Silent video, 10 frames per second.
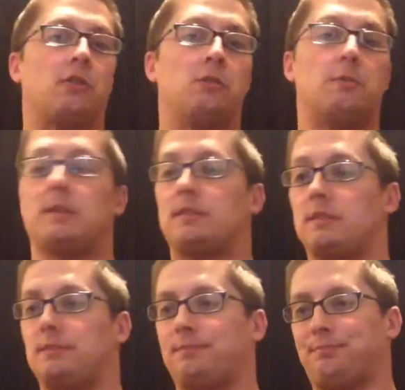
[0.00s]

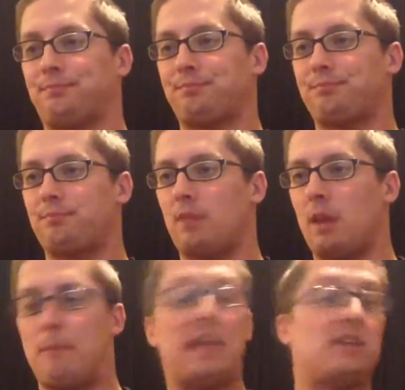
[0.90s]
Loomis.
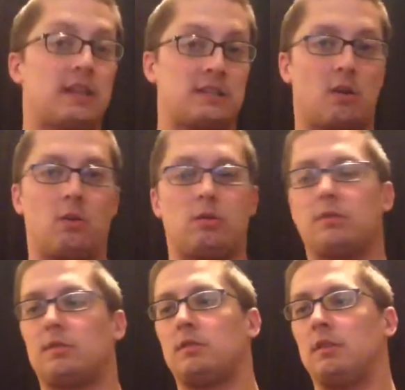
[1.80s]
PJ Soles,